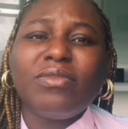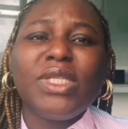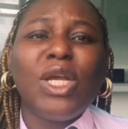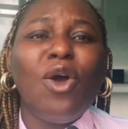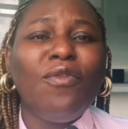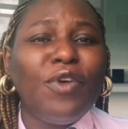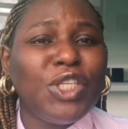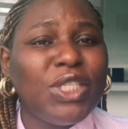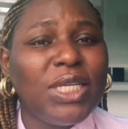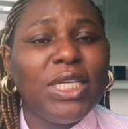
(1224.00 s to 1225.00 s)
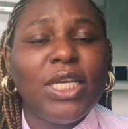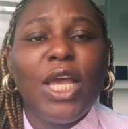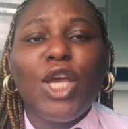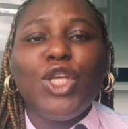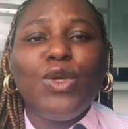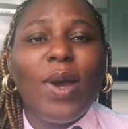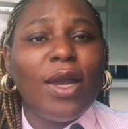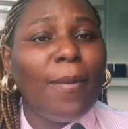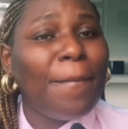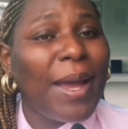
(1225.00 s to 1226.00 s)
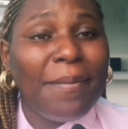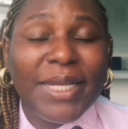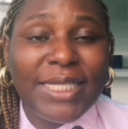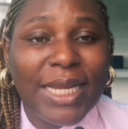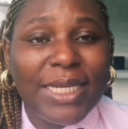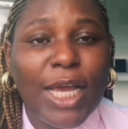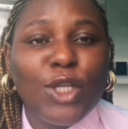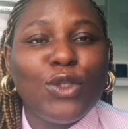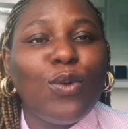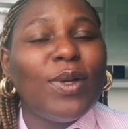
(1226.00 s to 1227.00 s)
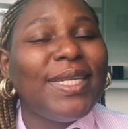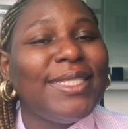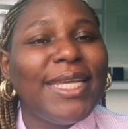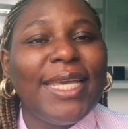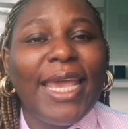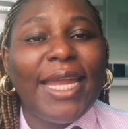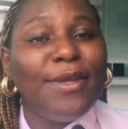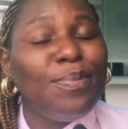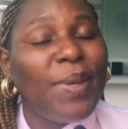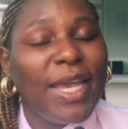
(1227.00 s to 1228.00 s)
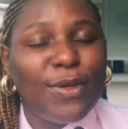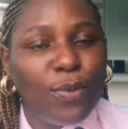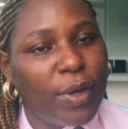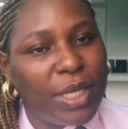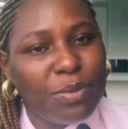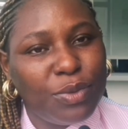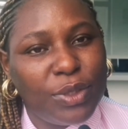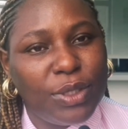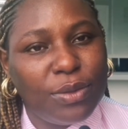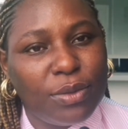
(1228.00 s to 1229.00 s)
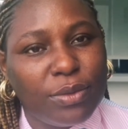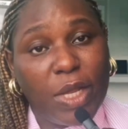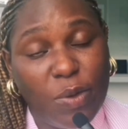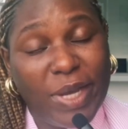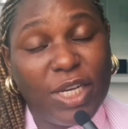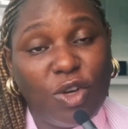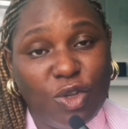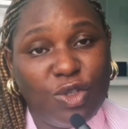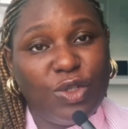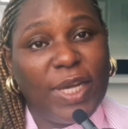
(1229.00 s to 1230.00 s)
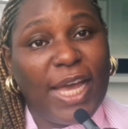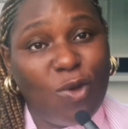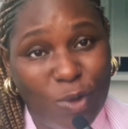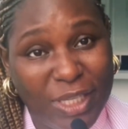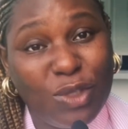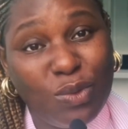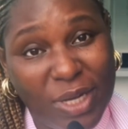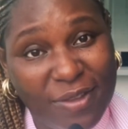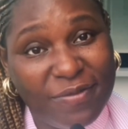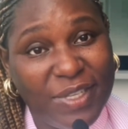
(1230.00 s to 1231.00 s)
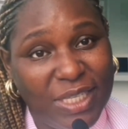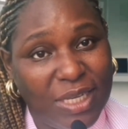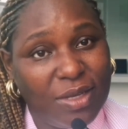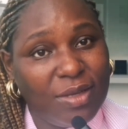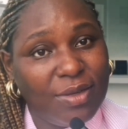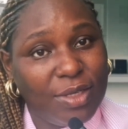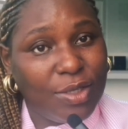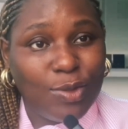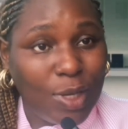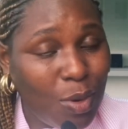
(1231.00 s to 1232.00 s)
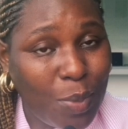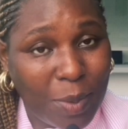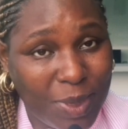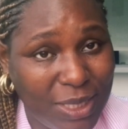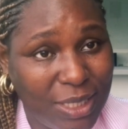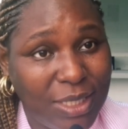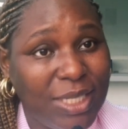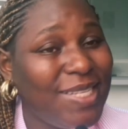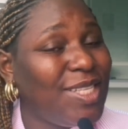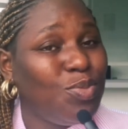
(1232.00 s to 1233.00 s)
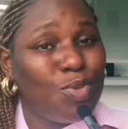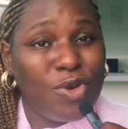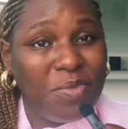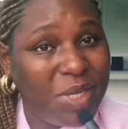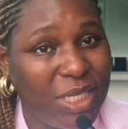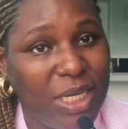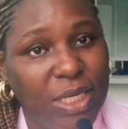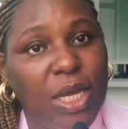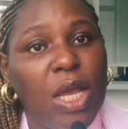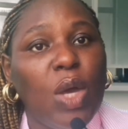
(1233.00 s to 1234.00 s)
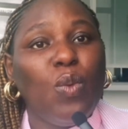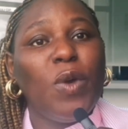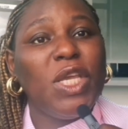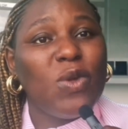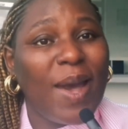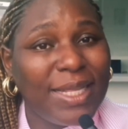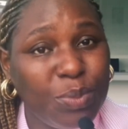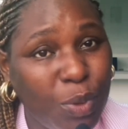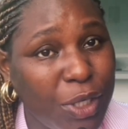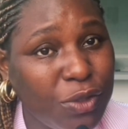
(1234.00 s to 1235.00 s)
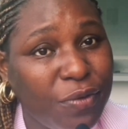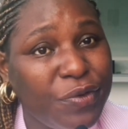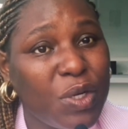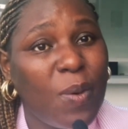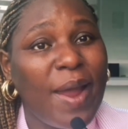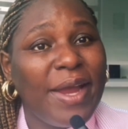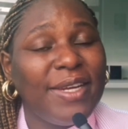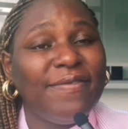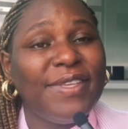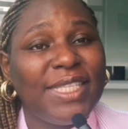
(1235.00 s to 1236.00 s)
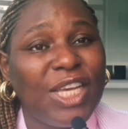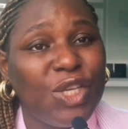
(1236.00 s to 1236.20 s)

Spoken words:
Unfortunately, you are not permitted to undertake any paid work in Brazil. You are in the country on a student visa. You are not permitted. It is prohibited. When you are at the point of requiring a visa